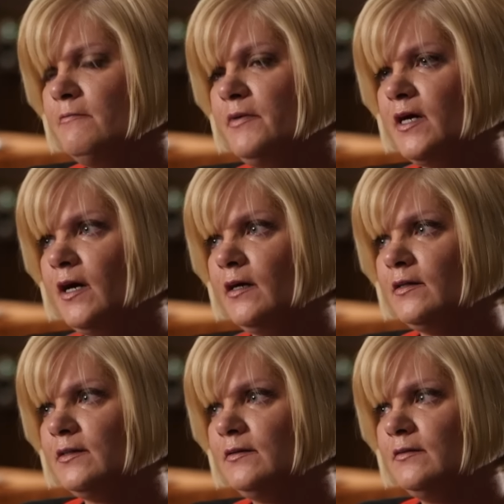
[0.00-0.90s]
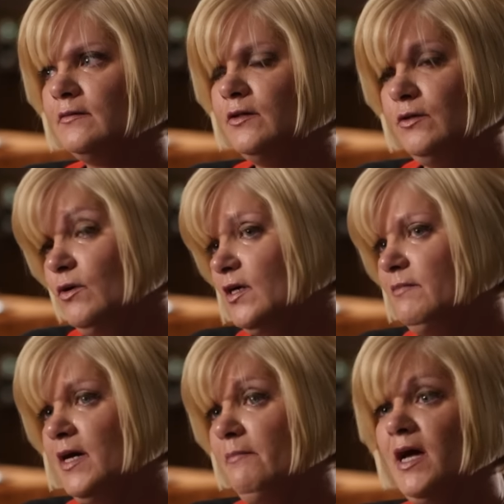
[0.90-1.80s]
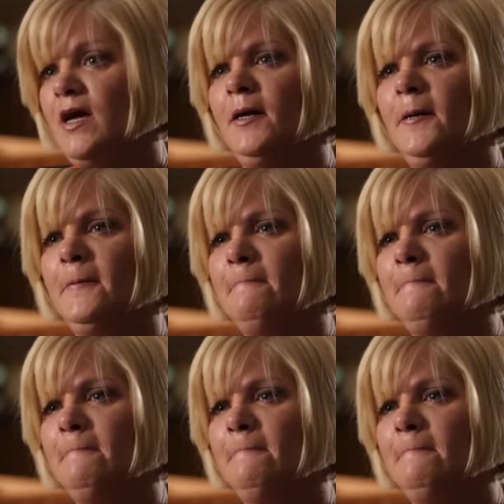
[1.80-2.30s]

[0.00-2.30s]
Because you could be me.